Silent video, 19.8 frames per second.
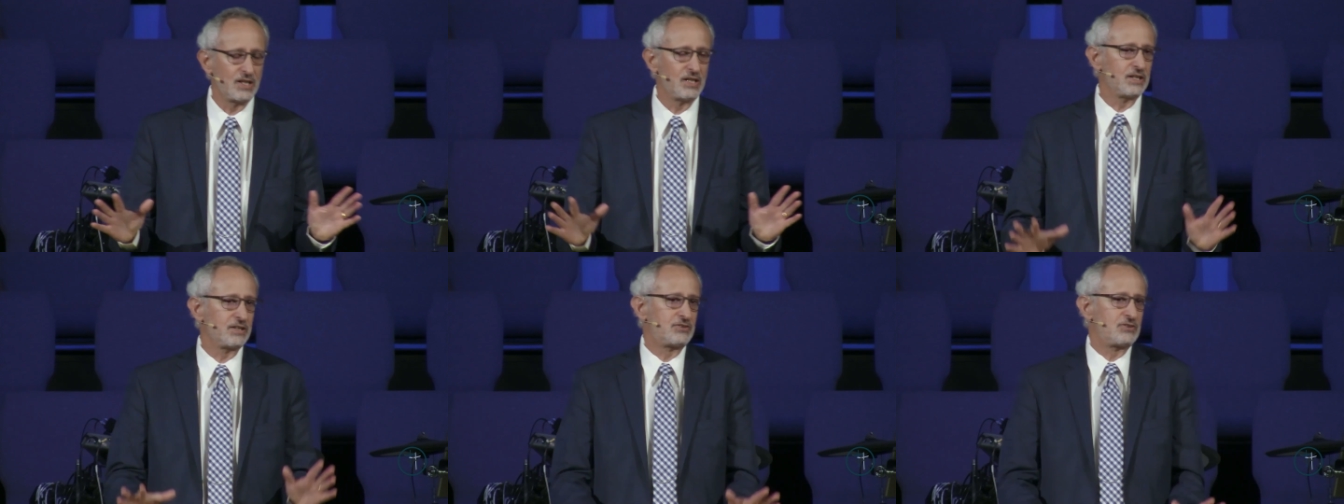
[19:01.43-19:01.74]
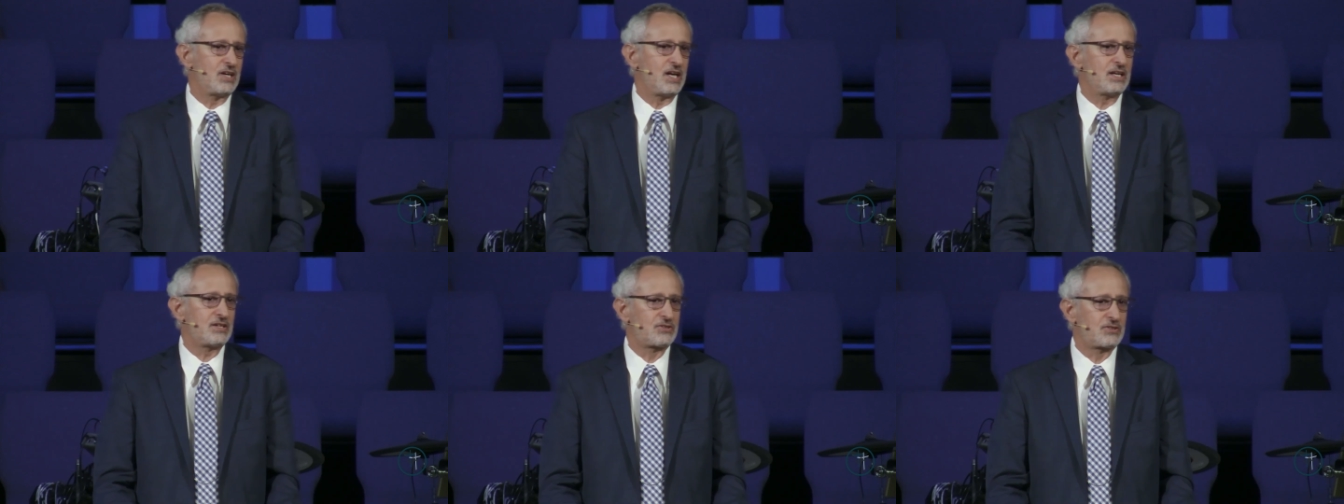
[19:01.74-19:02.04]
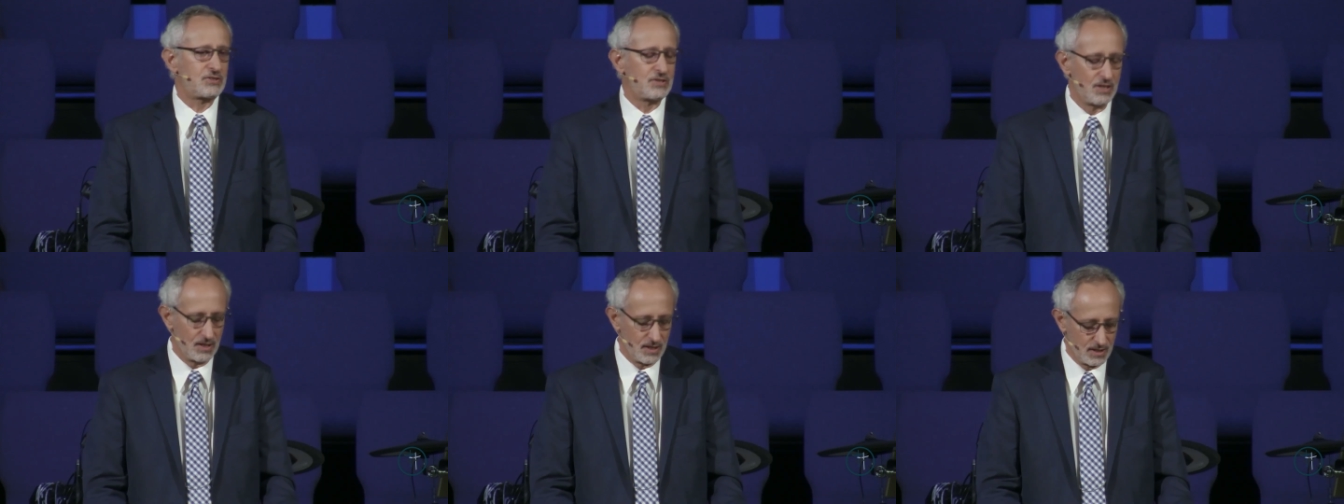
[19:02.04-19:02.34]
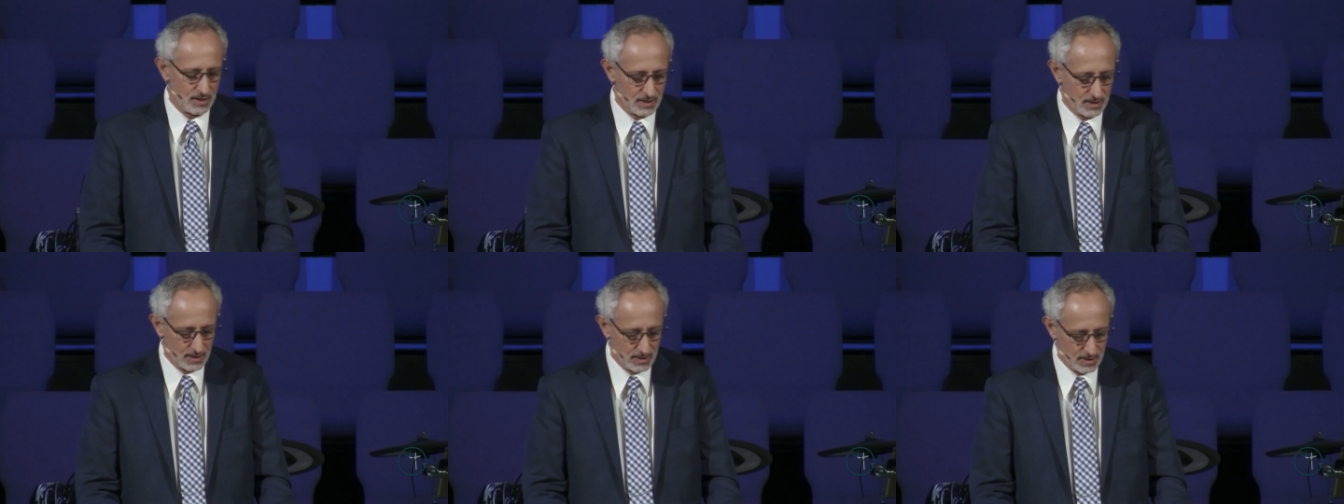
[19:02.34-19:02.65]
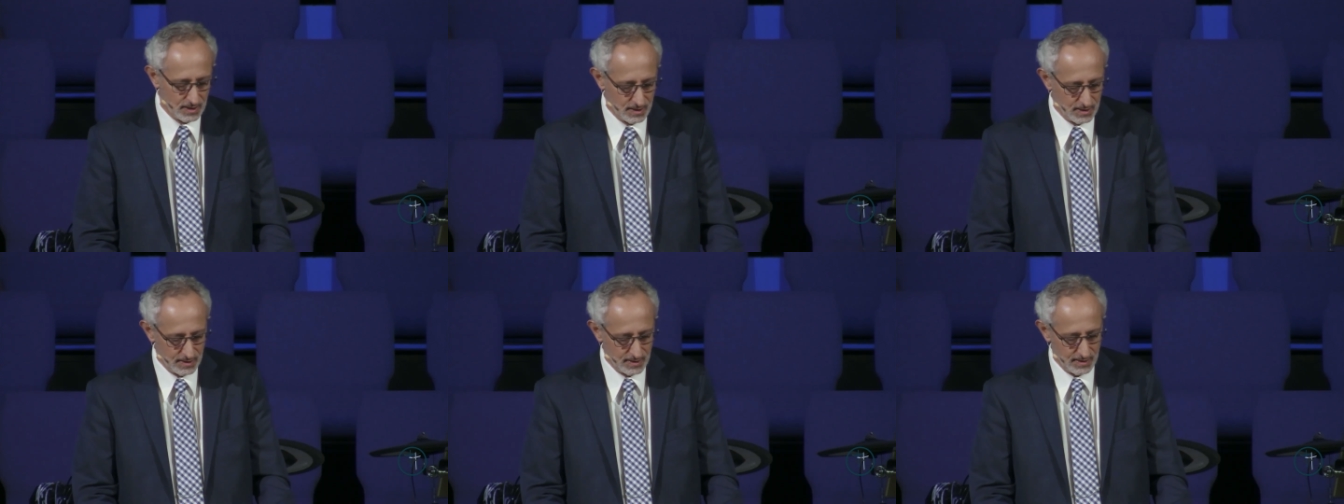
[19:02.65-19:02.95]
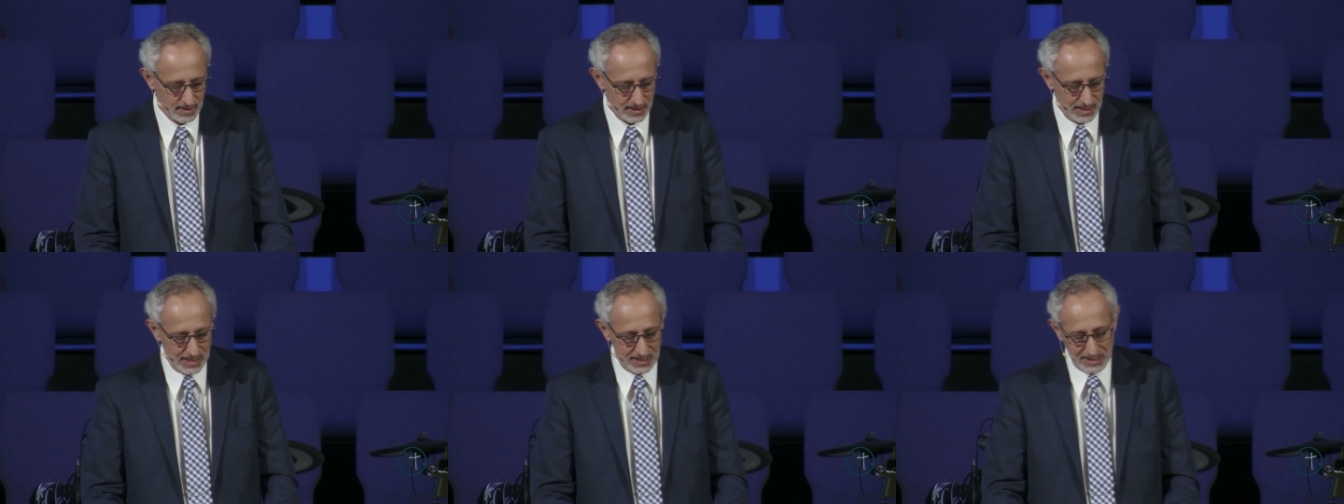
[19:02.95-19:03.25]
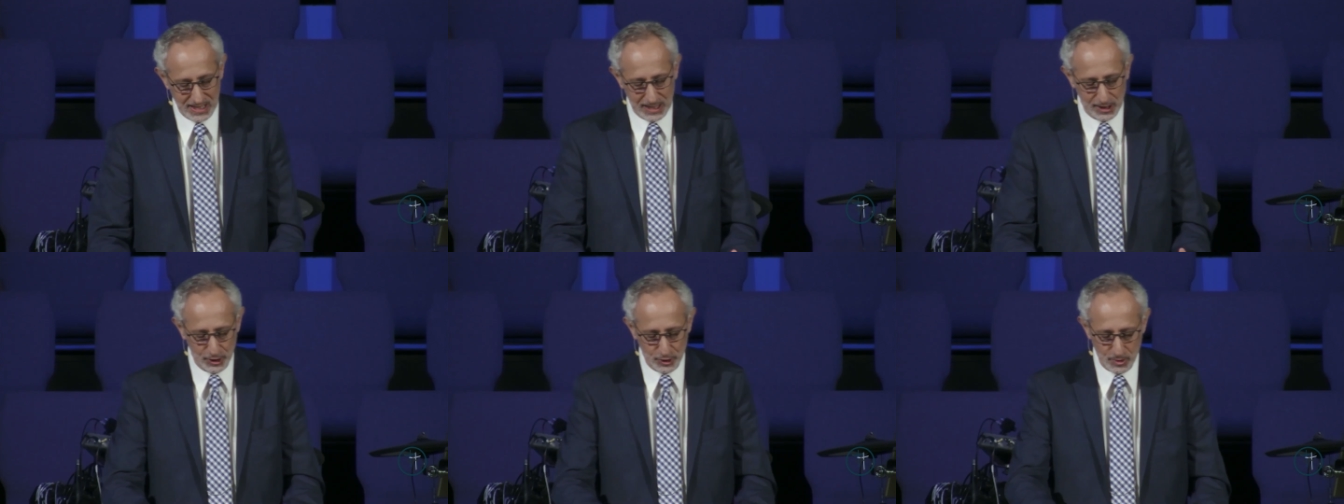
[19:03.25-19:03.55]
still exist,
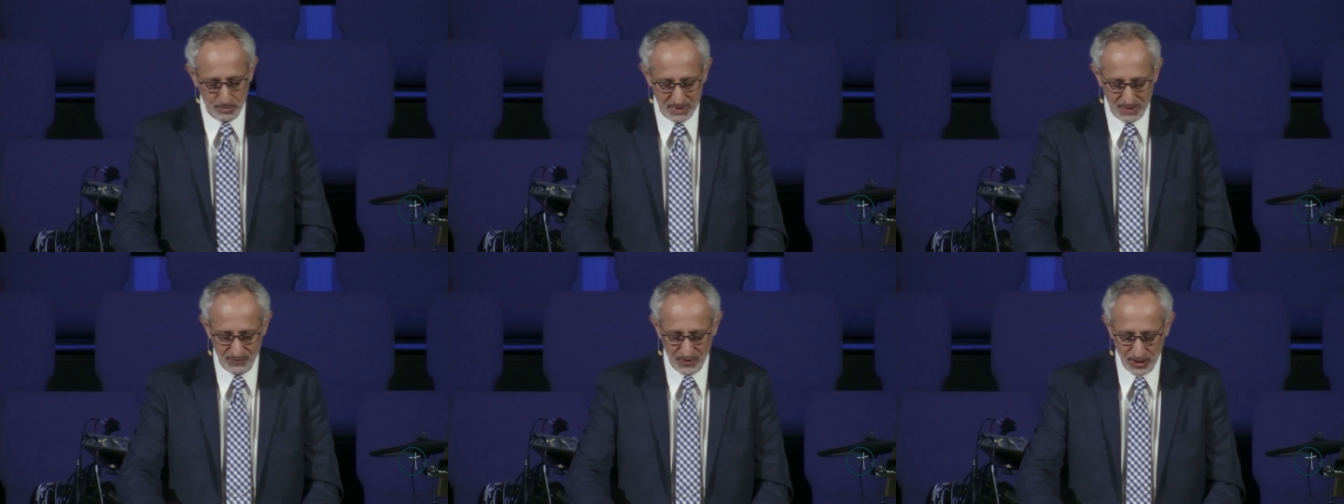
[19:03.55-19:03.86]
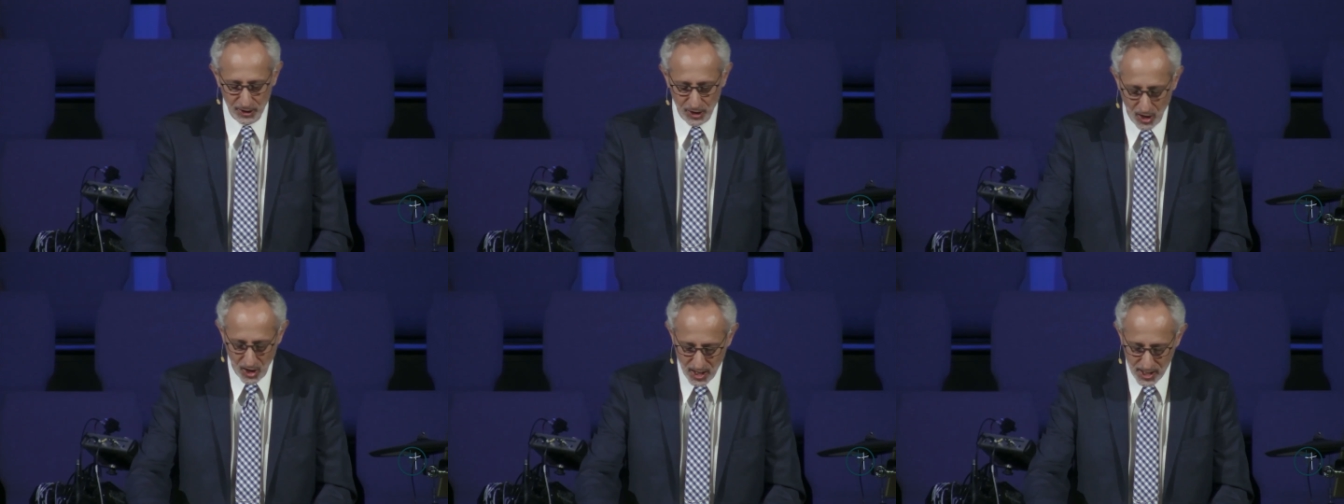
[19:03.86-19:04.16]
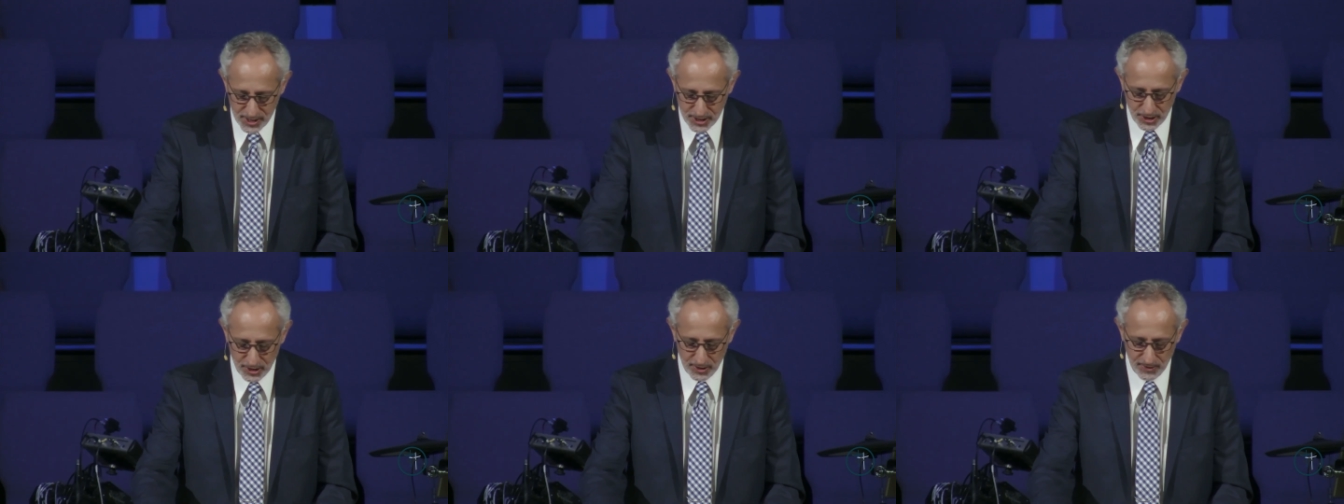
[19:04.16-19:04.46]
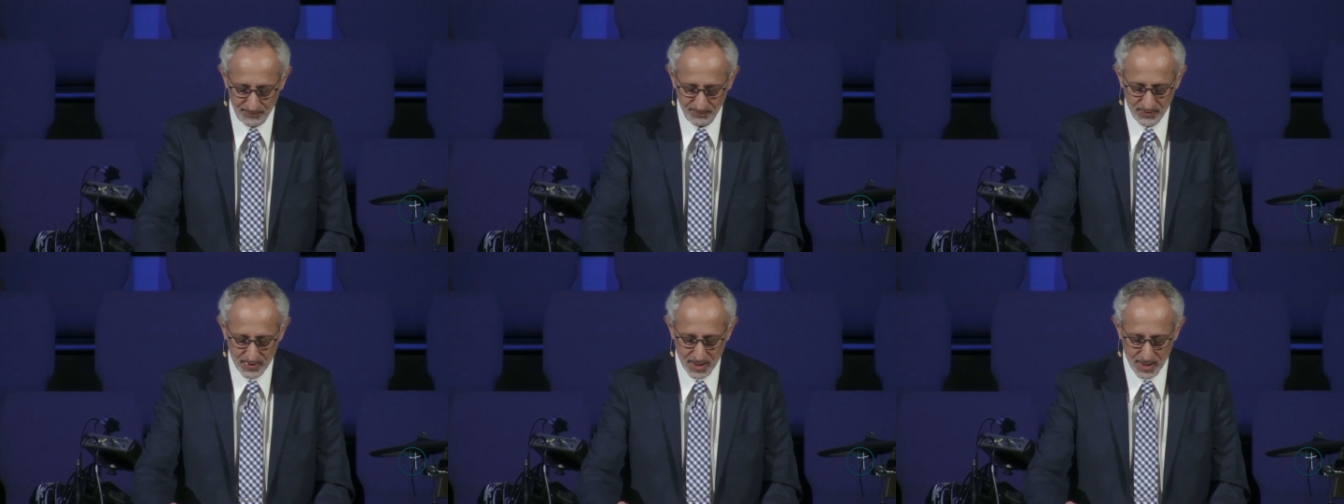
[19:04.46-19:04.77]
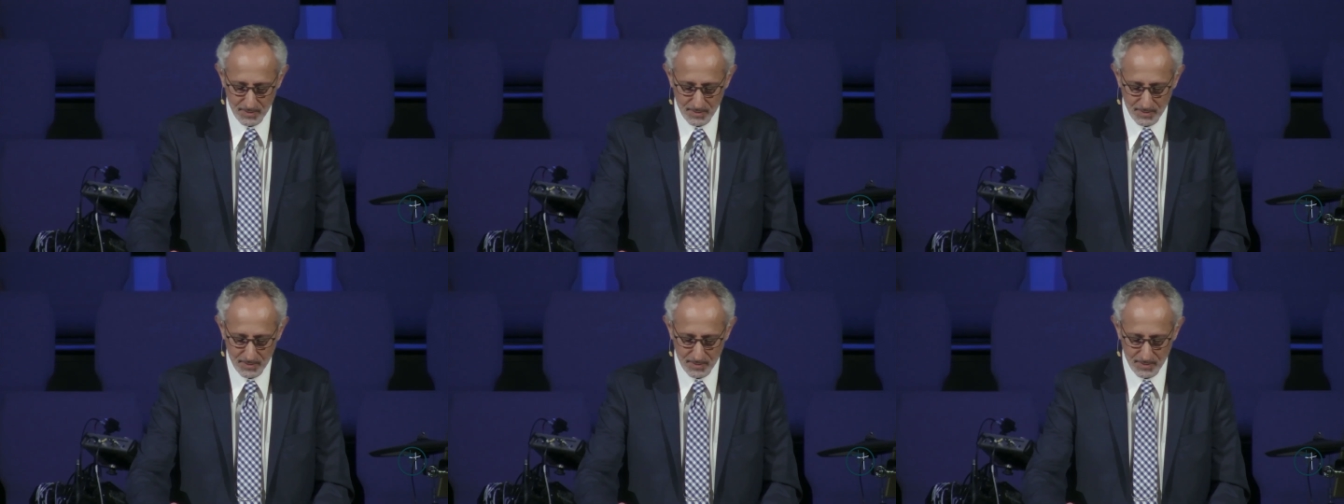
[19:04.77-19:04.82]
and they loom even larger